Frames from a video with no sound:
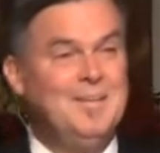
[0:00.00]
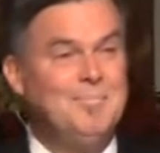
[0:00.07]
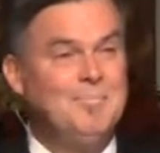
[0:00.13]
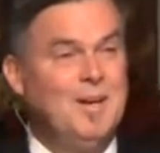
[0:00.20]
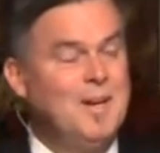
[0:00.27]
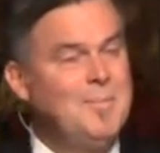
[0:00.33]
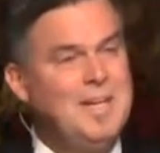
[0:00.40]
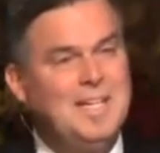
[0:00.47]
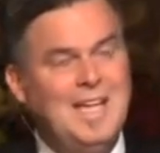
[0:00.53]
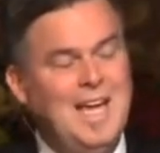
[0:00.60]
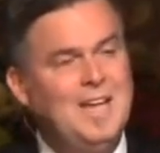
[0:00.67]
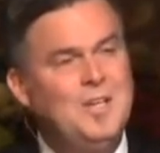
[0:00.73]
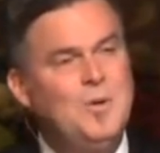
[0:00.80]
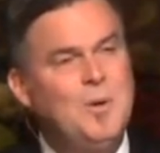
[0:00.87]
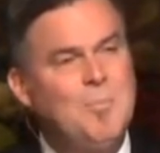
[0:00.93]
But I mean,
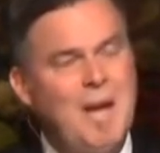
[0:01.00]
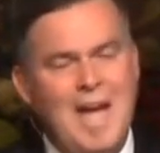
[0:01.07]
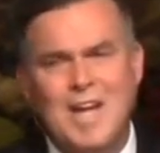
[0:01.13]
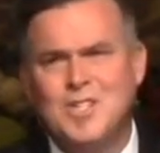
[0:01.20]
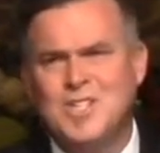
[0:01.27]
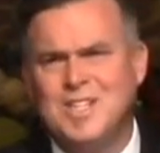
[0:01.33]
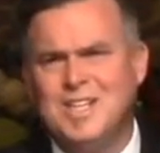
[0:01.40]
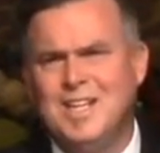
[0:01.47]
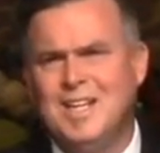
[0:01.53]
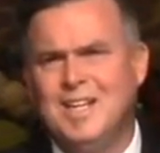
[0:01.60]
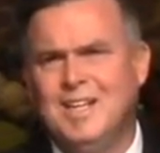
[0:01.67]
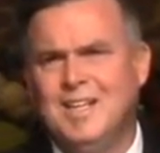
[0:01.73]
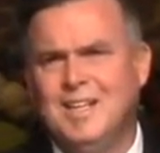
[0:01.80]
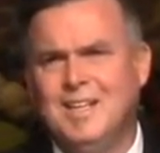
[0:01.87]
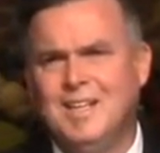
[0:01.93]
can you imagine
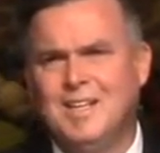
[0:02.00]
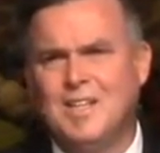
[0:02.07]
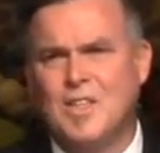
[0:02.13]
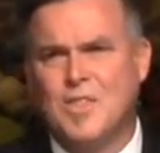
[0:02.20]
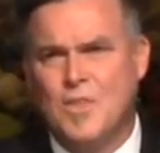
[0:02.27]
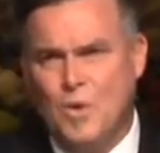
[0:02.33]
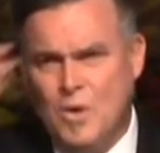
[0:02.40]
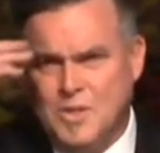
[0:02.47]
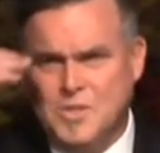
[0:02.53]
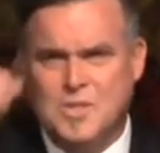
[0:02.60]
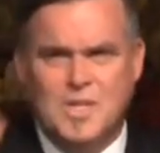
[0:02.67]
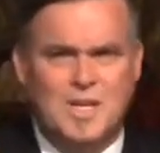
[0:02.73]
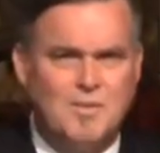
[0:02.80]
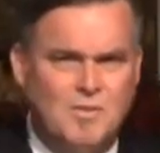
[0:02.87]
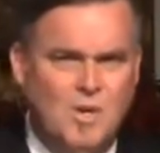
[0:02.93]
the thoughts
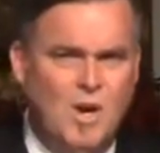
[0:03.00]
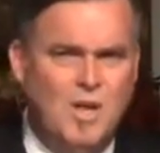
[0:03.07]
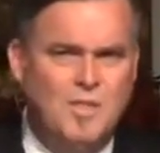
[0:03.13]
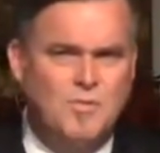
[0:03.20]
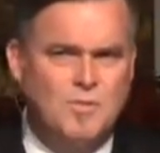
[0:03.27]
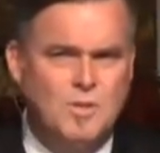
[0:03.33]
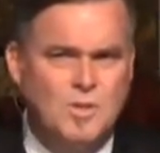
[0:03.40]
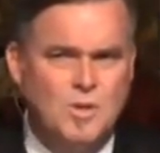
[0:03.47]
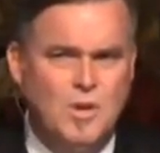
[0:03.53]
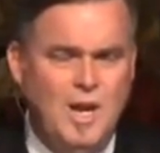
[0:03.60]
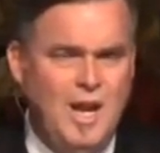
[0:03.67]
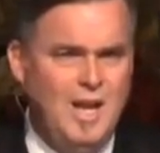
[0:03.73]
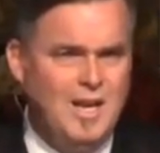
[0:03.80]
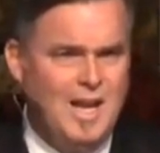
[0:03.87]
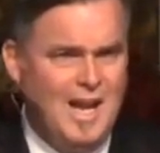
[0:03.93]
that have gone through your head?